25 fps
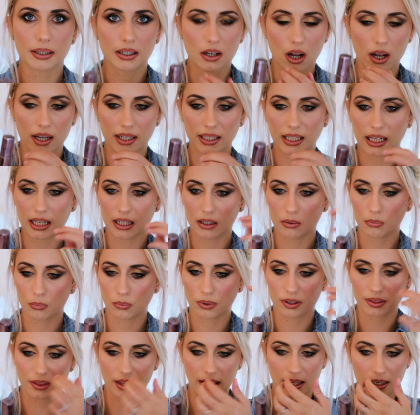Going in
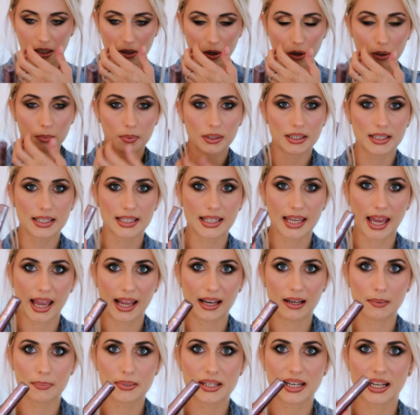with an Urban
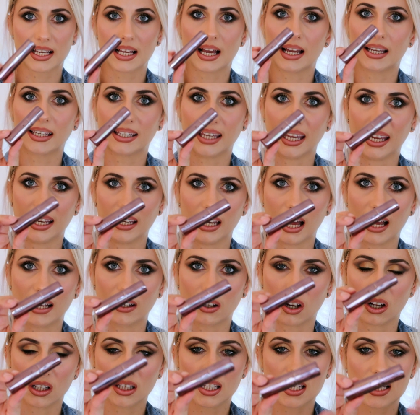Decay lipstick again. I
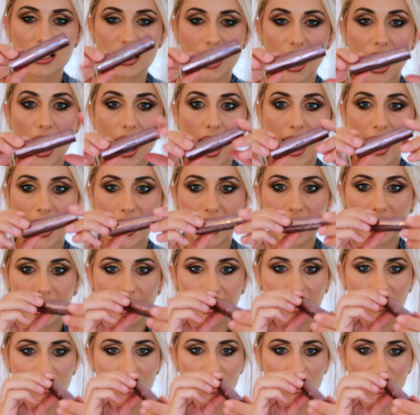got this
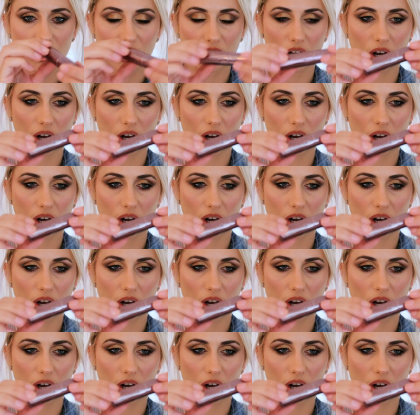ages